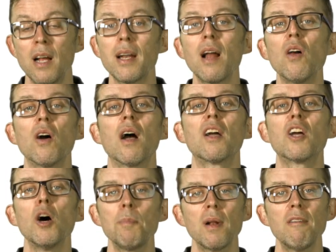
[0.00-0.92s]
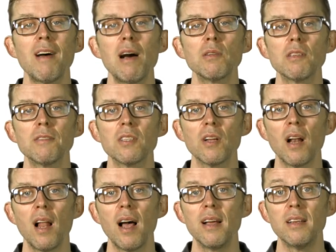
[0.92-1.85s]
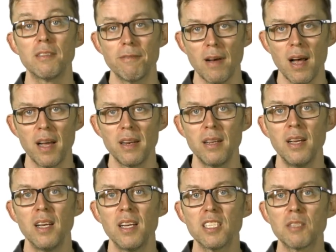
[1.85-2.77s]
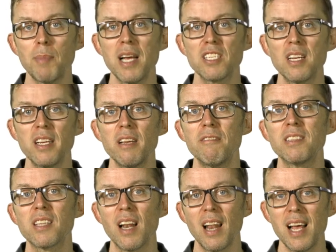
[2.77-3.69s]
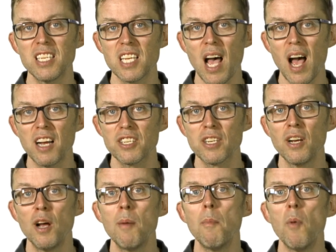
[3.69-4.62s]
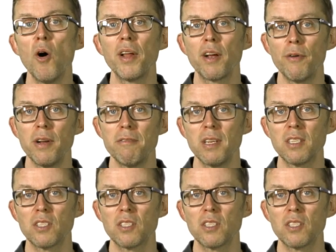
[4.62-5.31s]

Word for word: Now look, a couple of hours of sunlight is fine, especially if it's the less harsh morning or evening